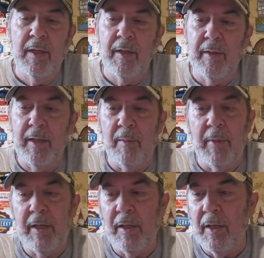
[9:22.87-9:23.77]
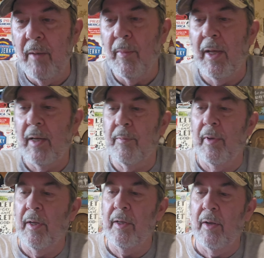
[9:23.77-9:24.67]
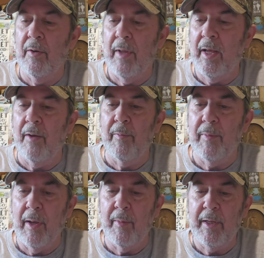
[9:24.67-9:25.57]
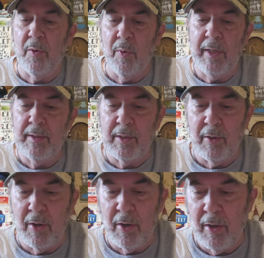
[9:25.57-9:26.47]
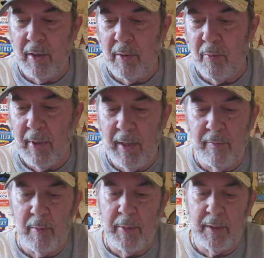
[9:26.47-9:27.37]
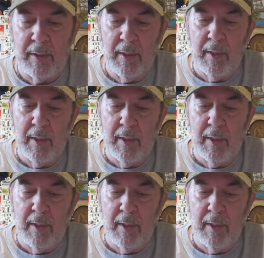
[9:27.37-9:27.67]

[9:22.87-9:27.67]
They can make a comeback. You know, I don't know how many queens there are or whatever, but